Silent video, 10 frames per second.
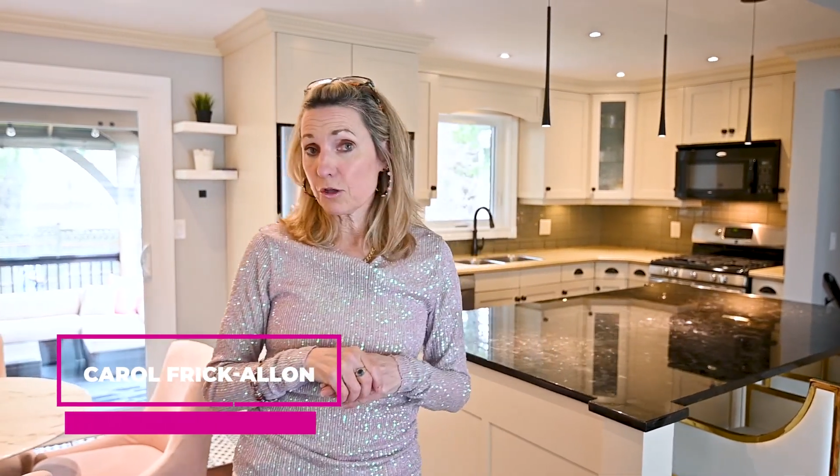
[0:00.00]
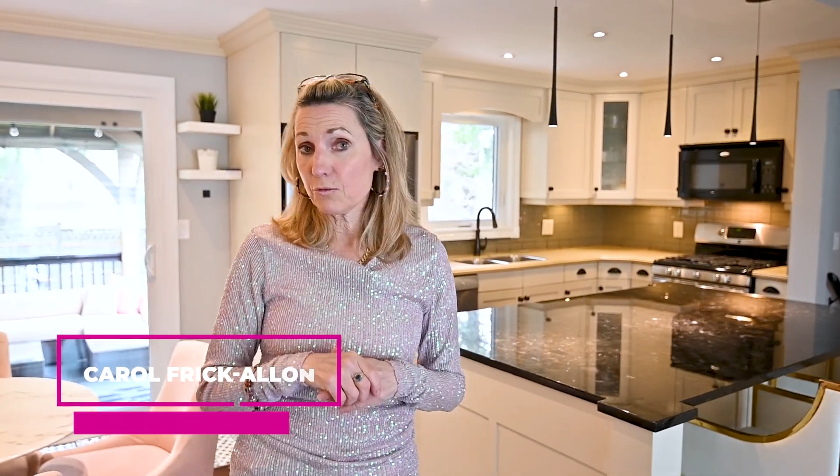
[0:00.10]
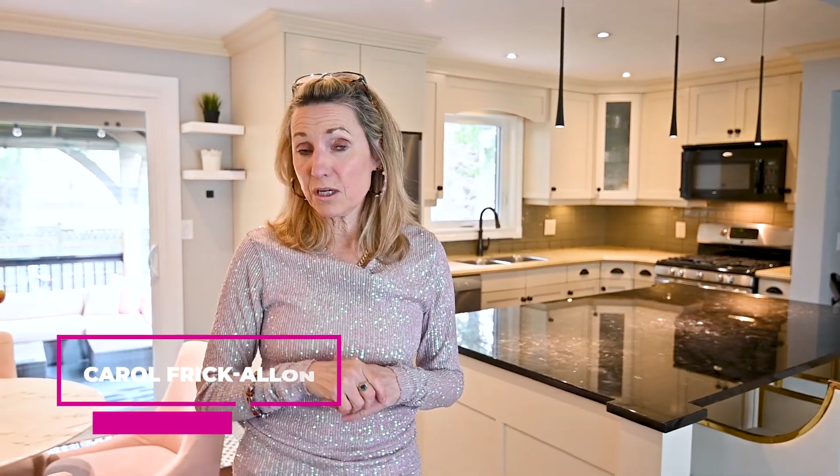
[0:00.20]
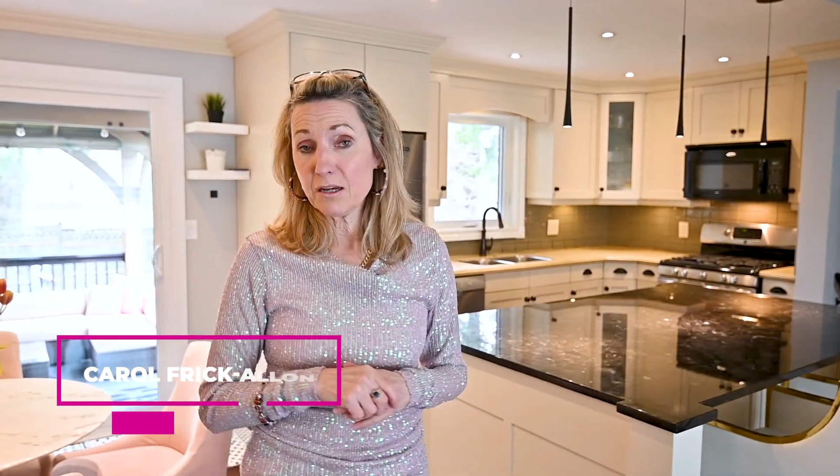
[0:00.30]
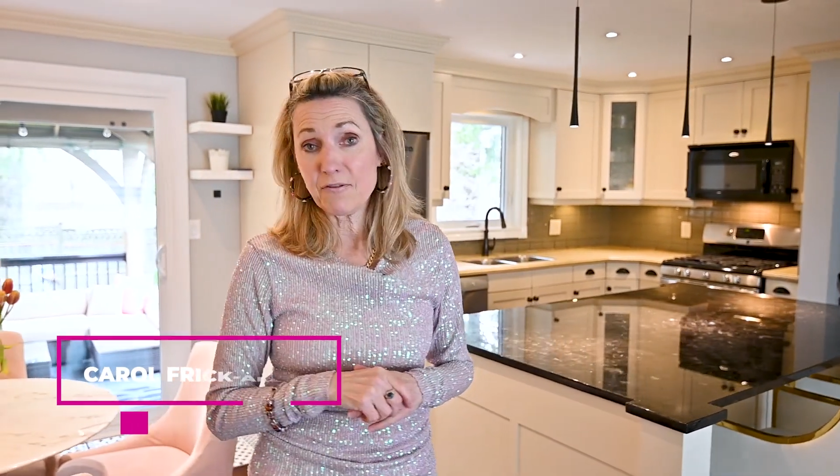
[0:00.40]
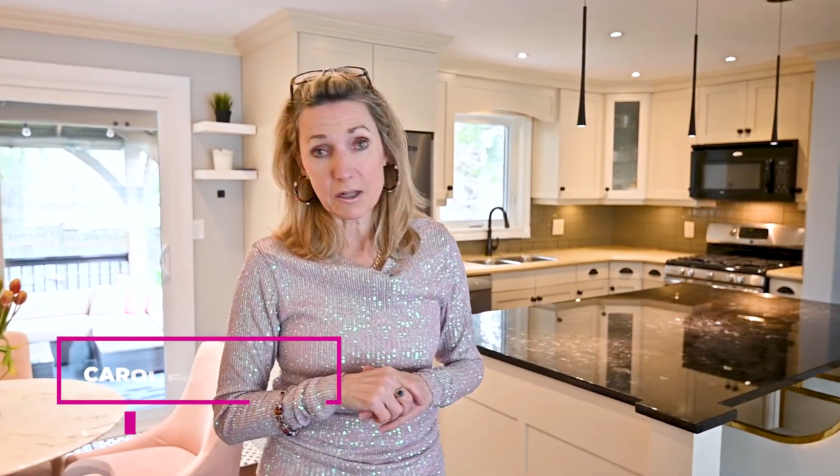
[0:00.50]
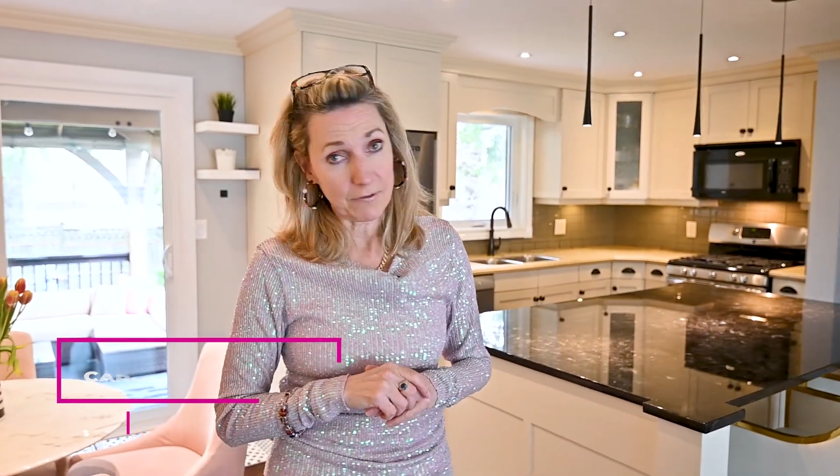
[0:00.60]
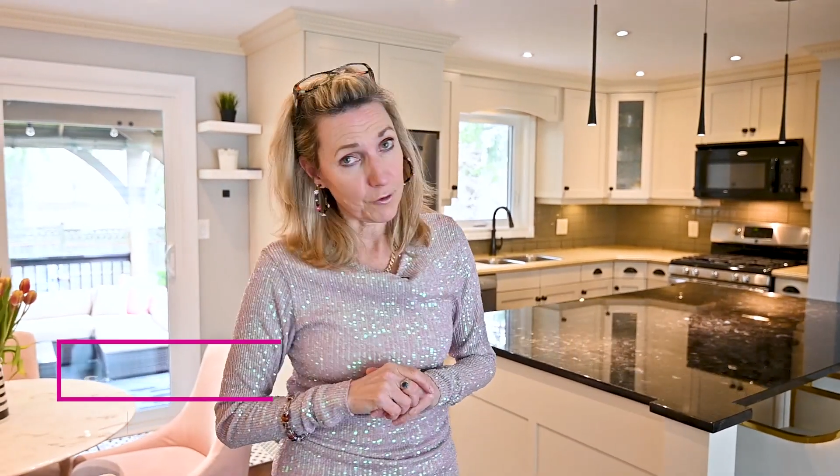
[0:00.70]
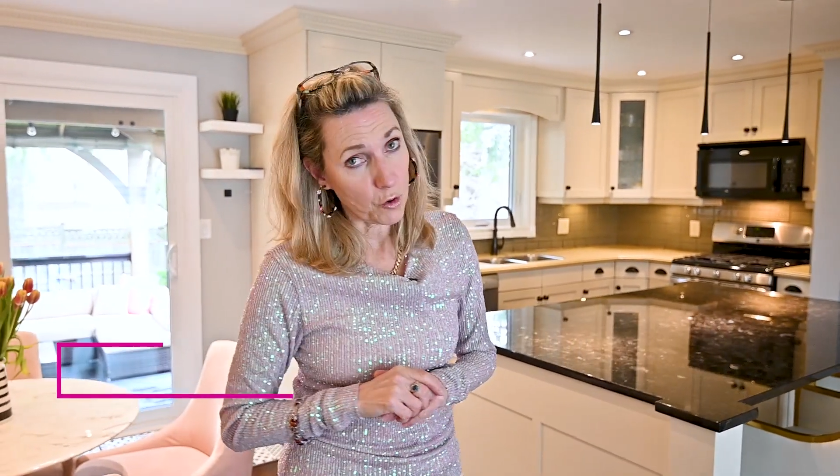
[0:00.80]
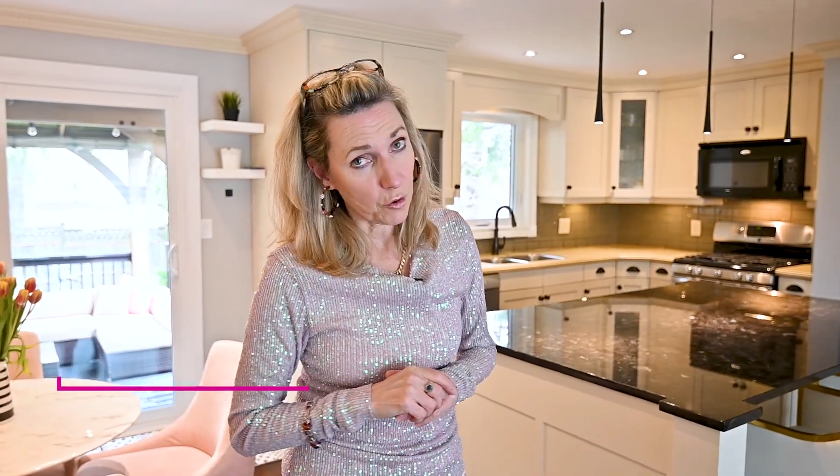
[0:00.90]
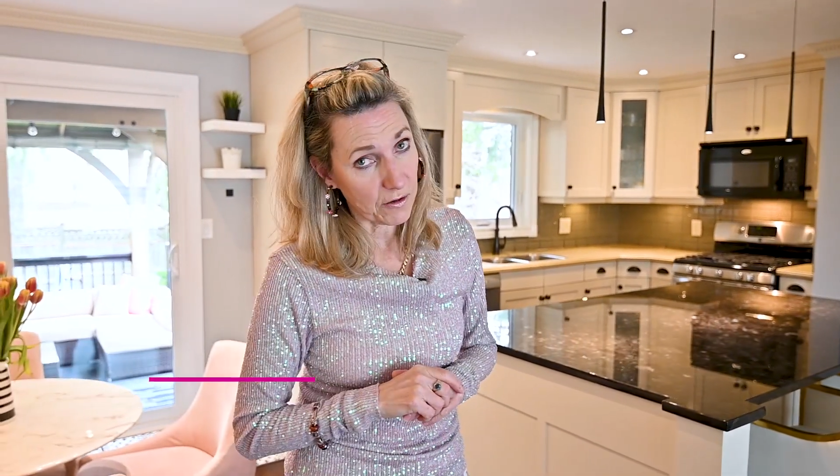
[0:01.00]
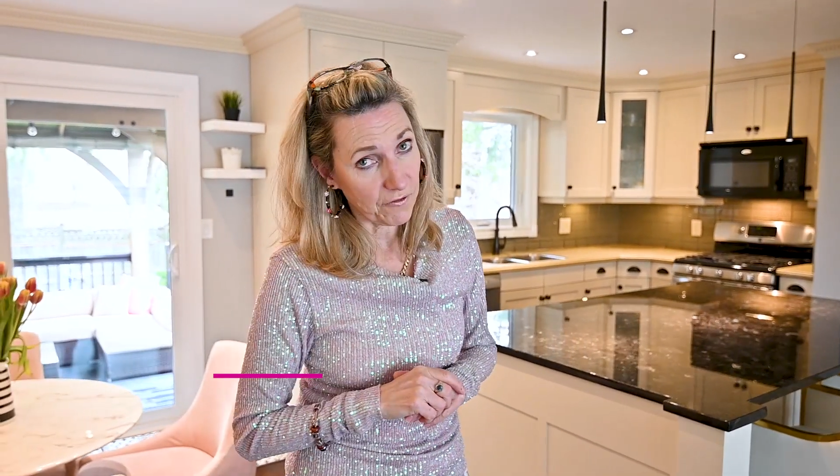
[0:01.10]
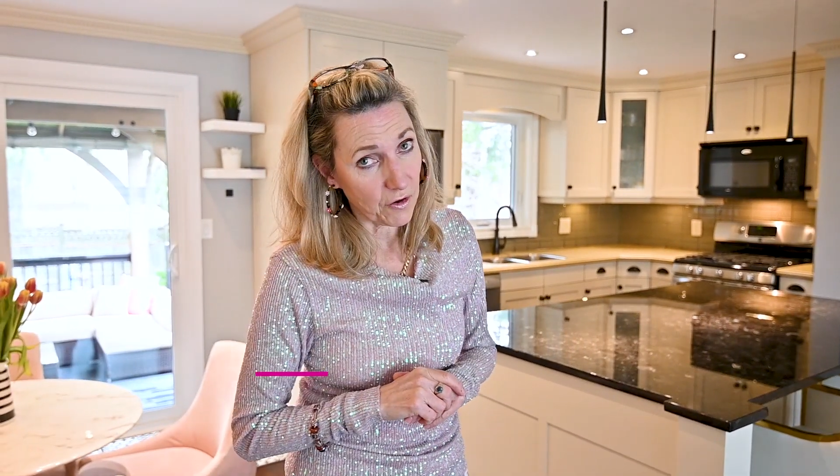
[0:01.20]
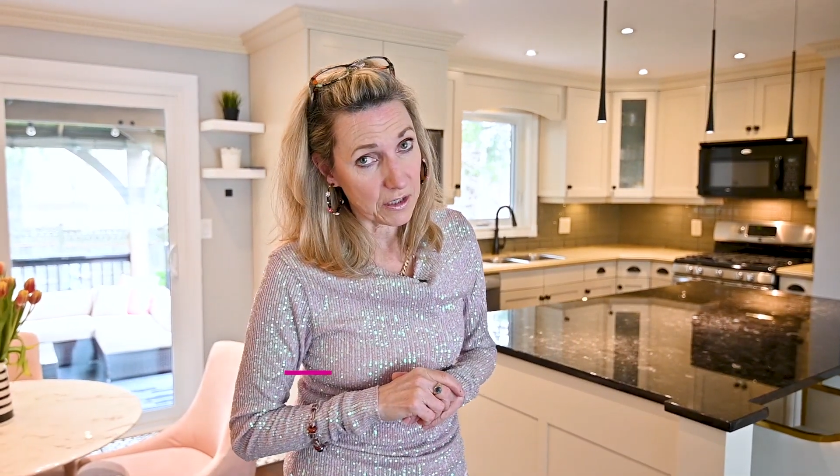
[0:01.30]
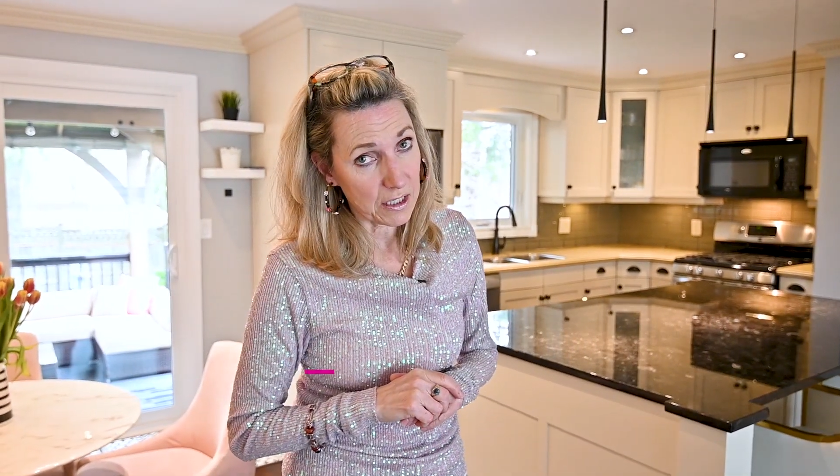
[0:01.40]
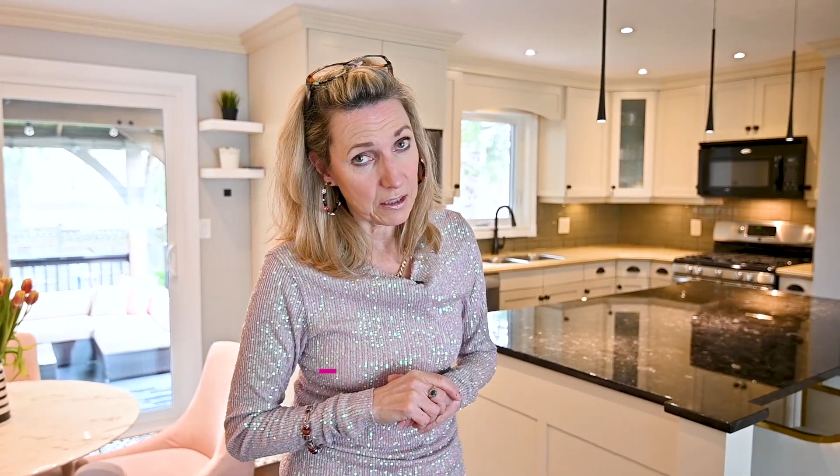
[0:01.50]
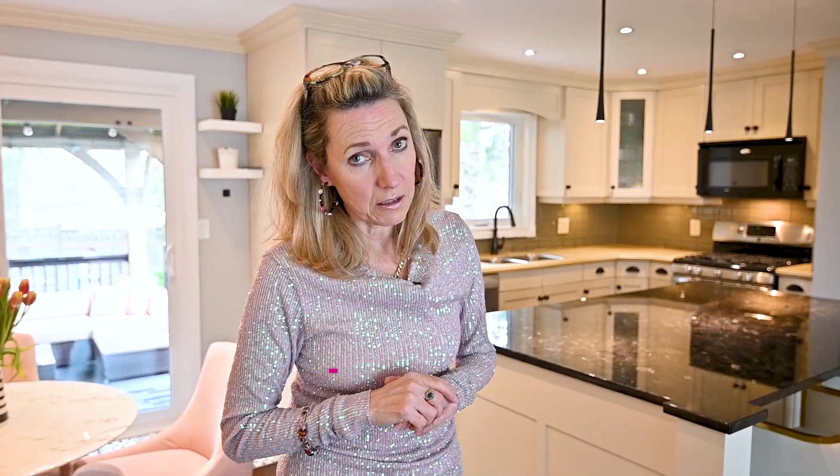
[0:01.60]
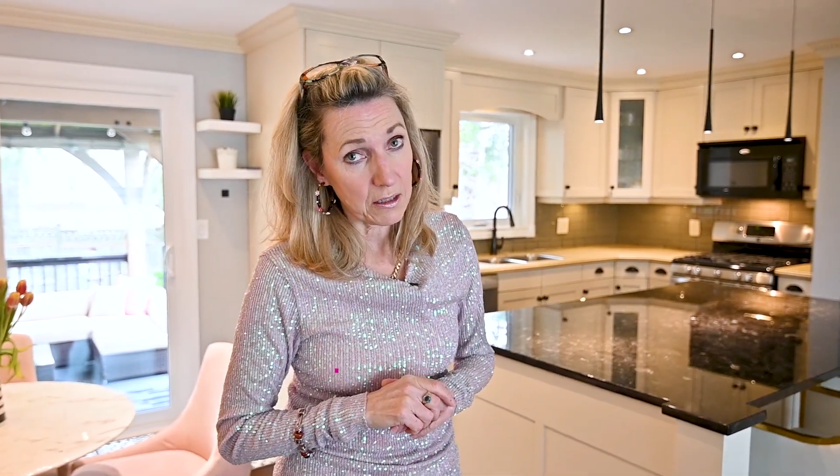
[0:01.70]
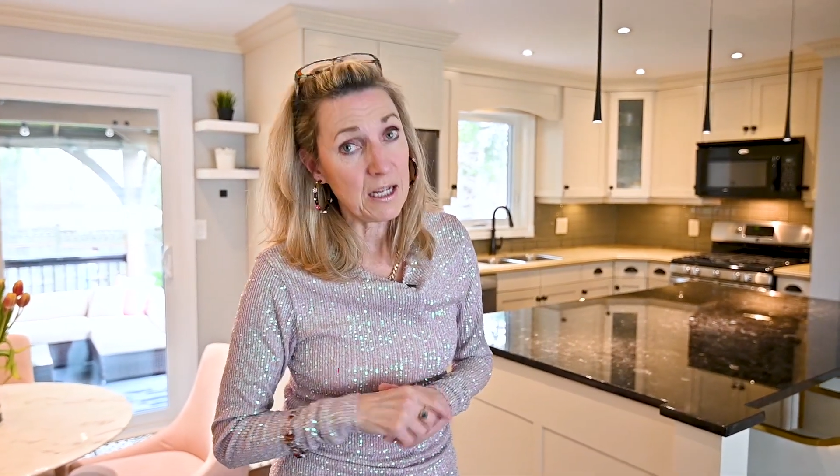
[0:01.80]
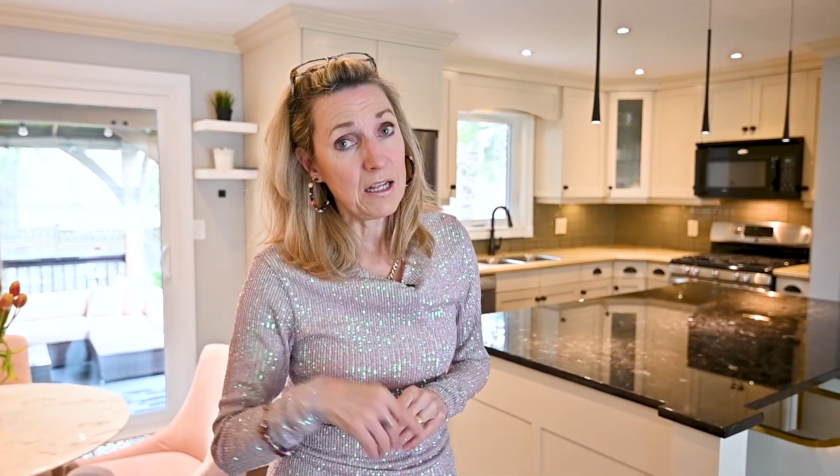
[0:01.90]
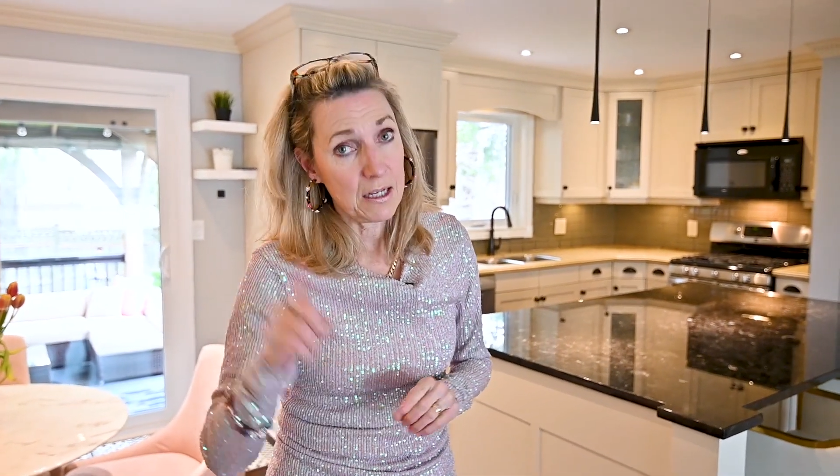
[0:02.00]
3 Valleyview Court in Fonthill,